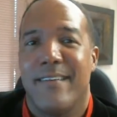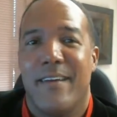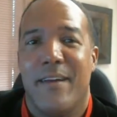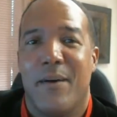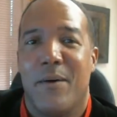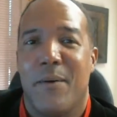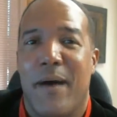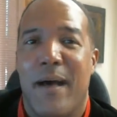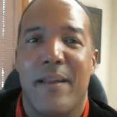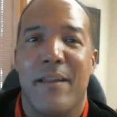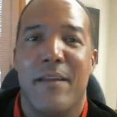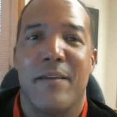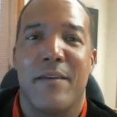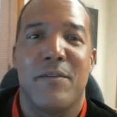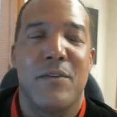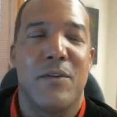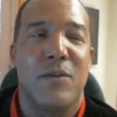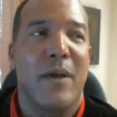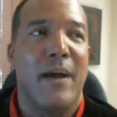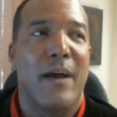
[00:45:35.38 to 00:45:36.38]
You know,
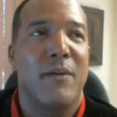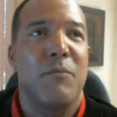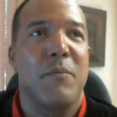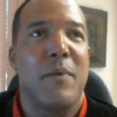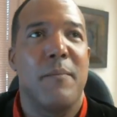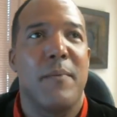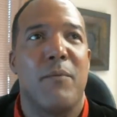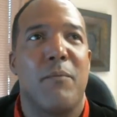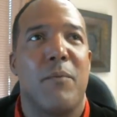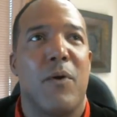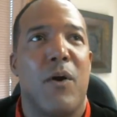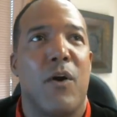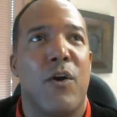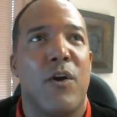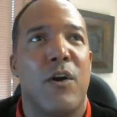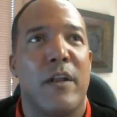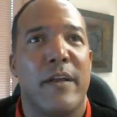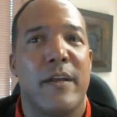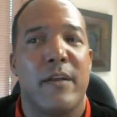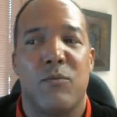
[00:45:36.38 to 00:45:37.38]
I I remember
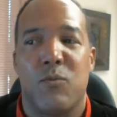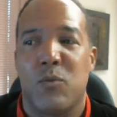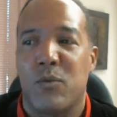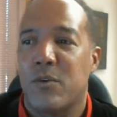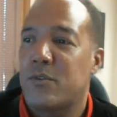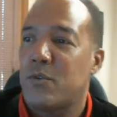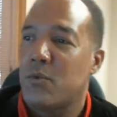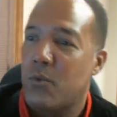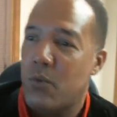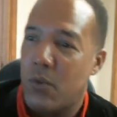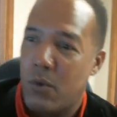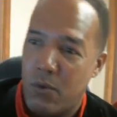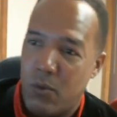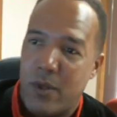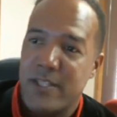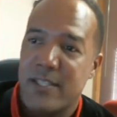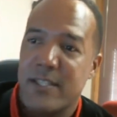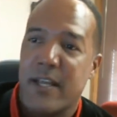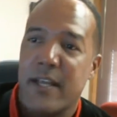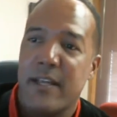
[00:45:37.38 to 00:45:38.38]
early.
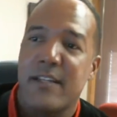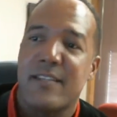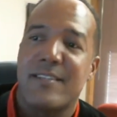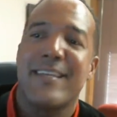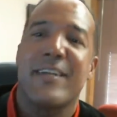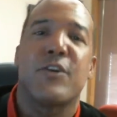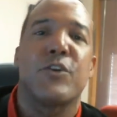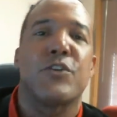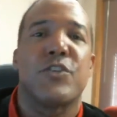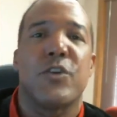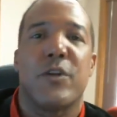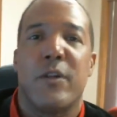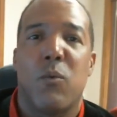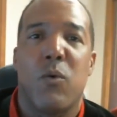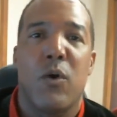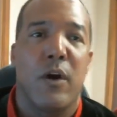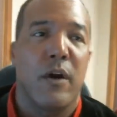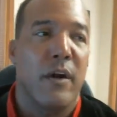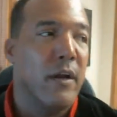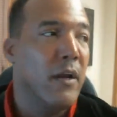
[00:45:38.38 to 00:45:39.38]
Once again, the secrets are in the
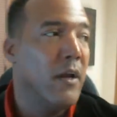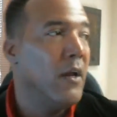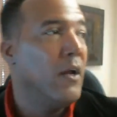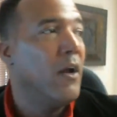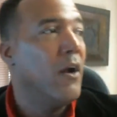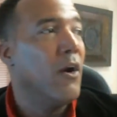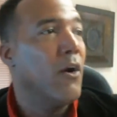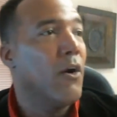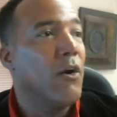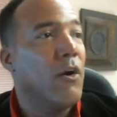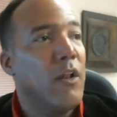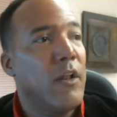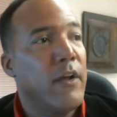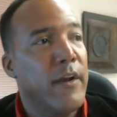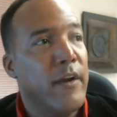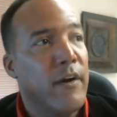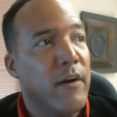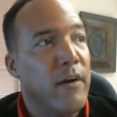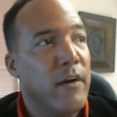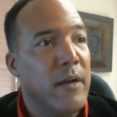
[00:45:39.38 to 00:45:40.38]
work
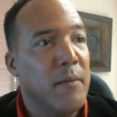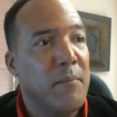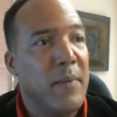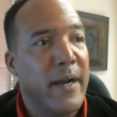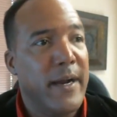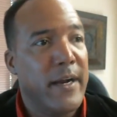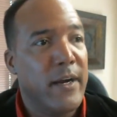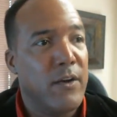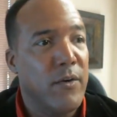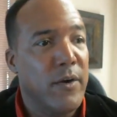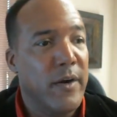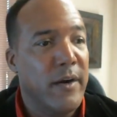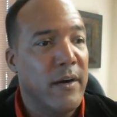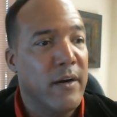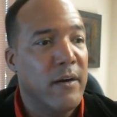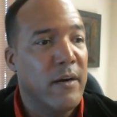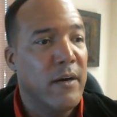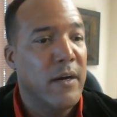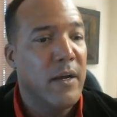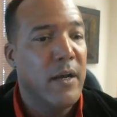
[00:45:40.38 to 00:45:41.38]
earlier in my
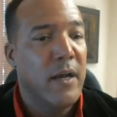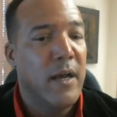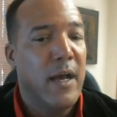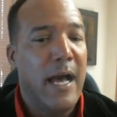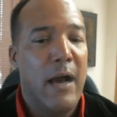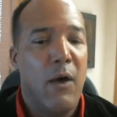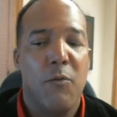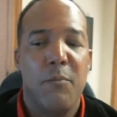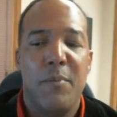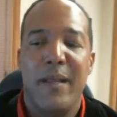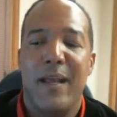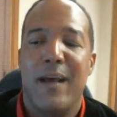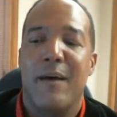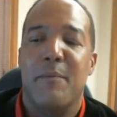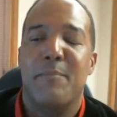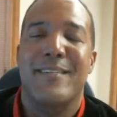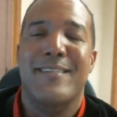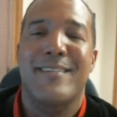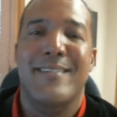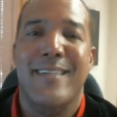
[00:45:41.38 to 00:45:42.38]
career, I would be
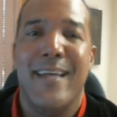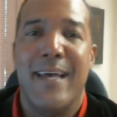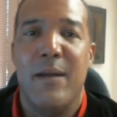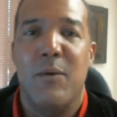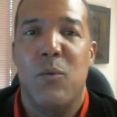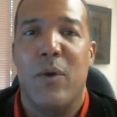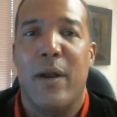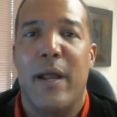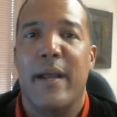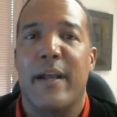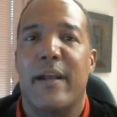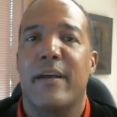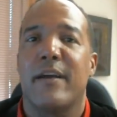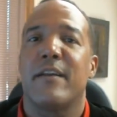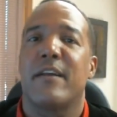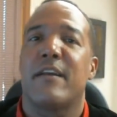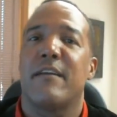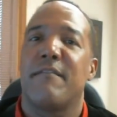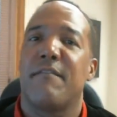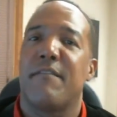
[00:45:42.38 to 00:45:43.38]
upset when I
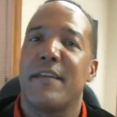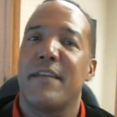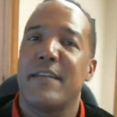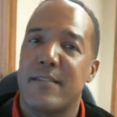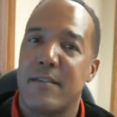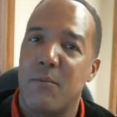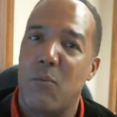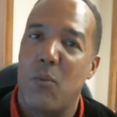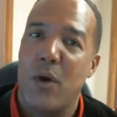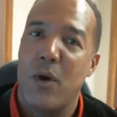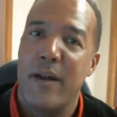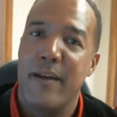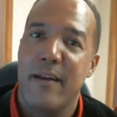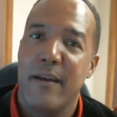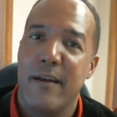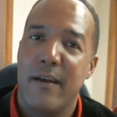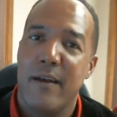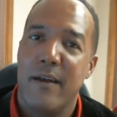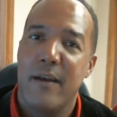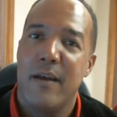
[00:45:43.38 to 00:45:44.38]
couldn't convince someone
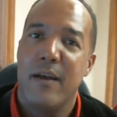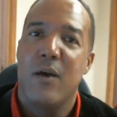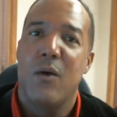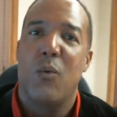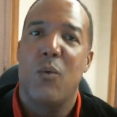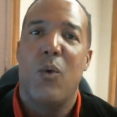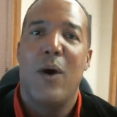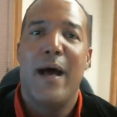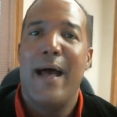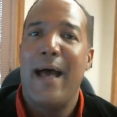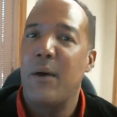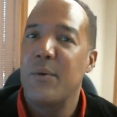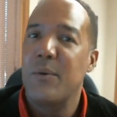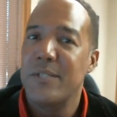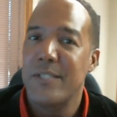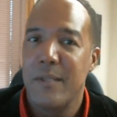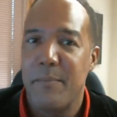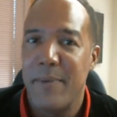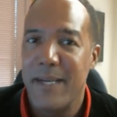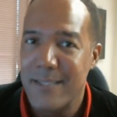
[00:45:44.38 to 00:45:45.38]
why I
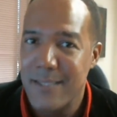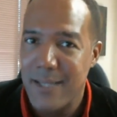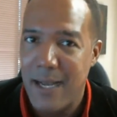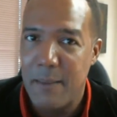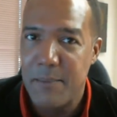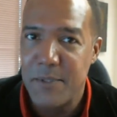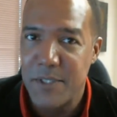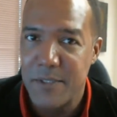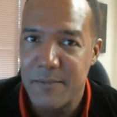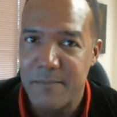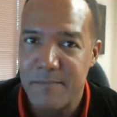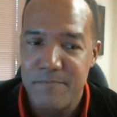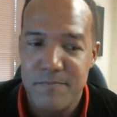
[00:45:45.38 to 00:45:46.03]
was the best option.